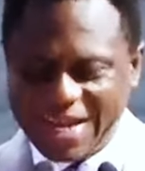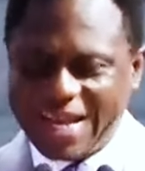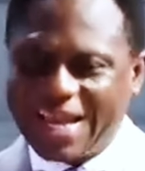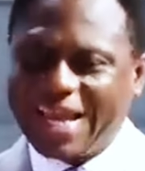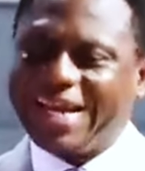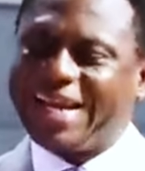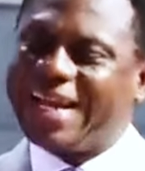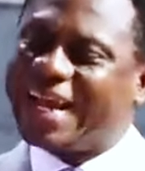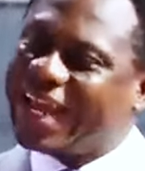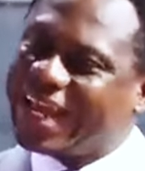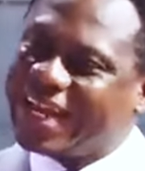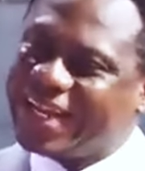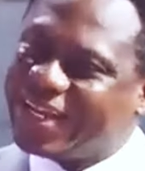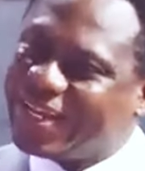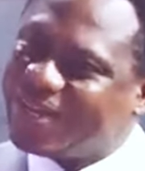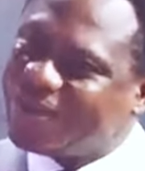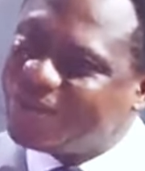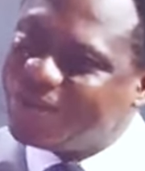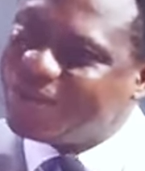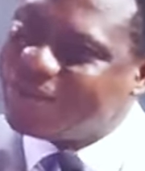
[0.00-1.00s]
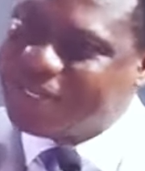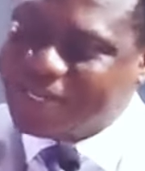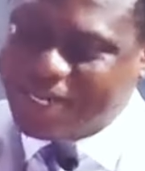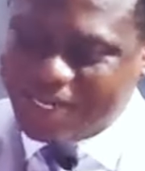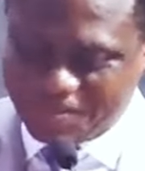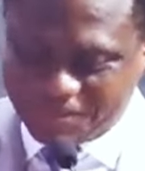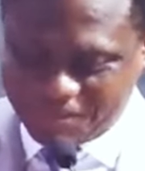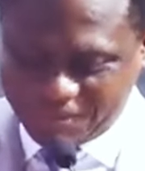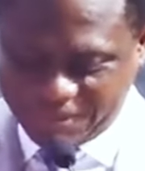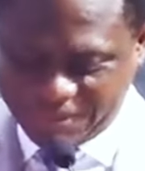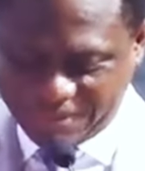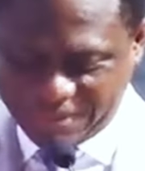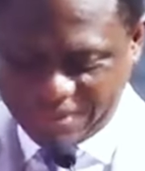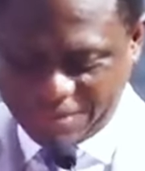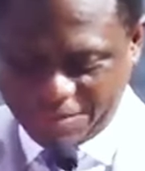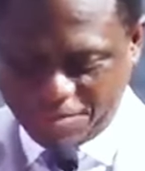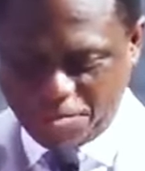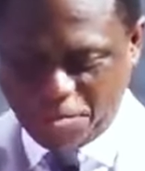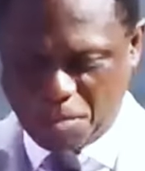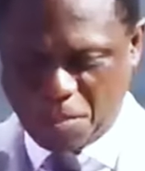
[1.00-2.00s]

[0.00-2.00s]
and ending good names.